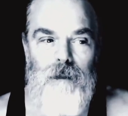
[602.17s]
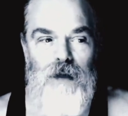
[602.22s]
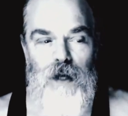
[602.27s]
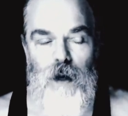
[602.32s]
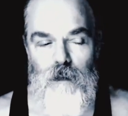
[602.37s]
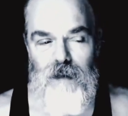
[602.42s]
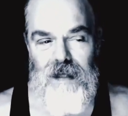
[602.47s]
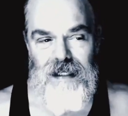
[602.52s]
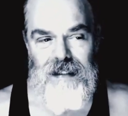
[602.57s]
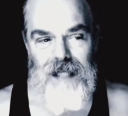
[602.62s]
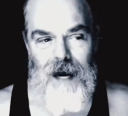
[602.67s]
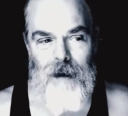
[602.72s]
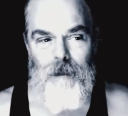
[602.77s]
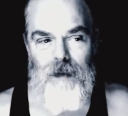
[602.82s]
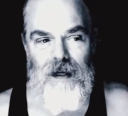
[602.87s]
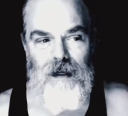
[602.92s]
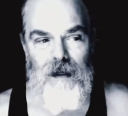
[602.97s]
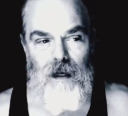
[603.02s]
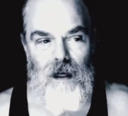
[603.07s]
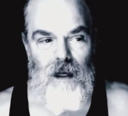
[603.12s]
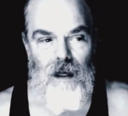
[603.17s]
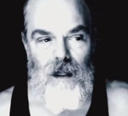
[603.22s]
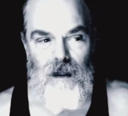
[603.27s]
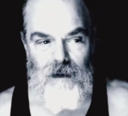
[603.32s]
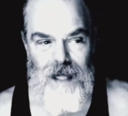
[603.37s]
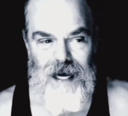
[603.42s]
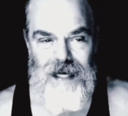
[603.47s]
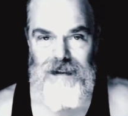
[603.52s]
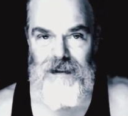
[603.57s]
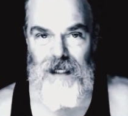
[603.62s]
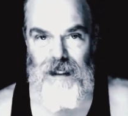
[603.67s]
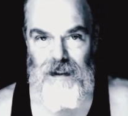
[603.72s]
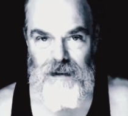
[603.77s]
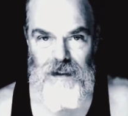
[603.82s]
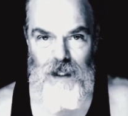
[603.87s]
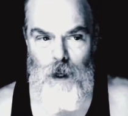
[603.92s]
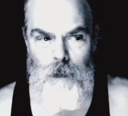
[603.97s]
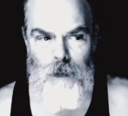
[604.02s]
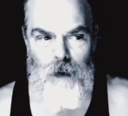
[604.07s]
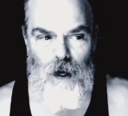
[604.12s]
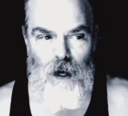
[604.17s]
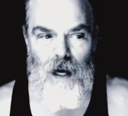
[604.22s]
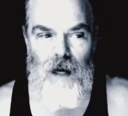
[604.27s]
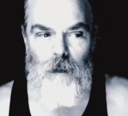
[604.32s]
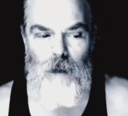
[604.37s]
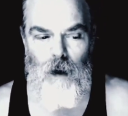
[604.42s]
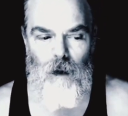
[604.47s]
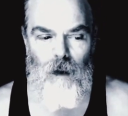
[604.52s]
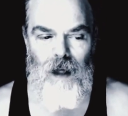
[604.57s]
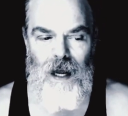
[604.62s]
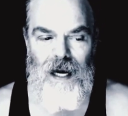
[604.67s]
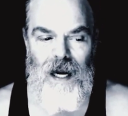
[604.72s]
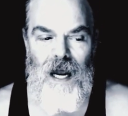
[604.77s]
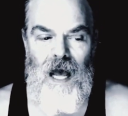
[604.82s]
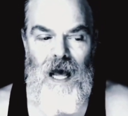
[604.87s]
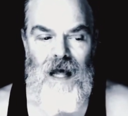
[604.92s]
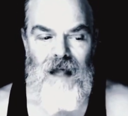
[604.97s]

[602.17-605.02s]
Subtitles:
You know, this happened last October, and we were like,